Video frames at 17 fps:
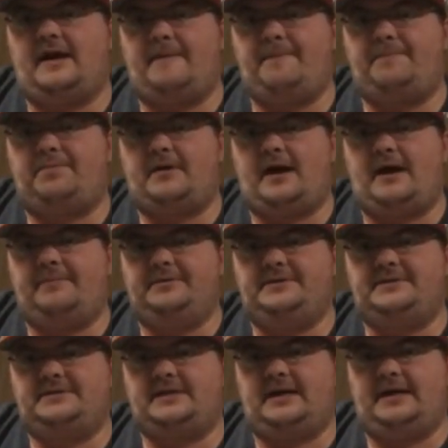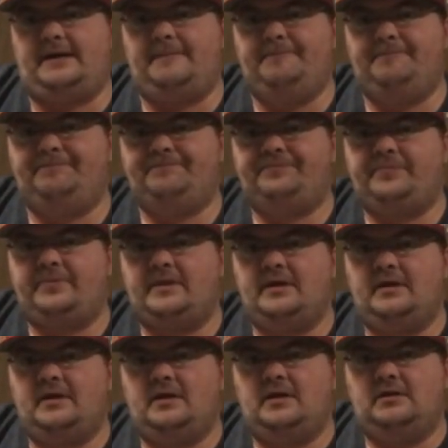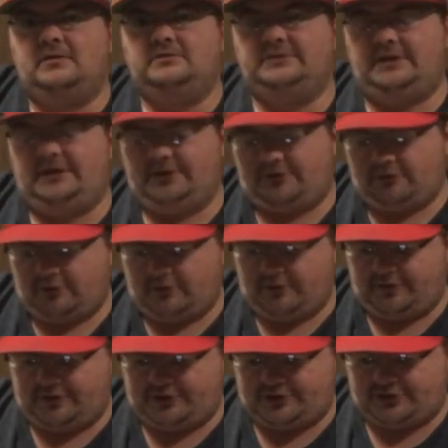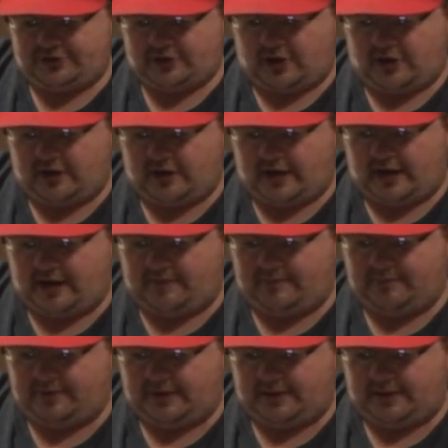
I'd probably say lean toward the start on him.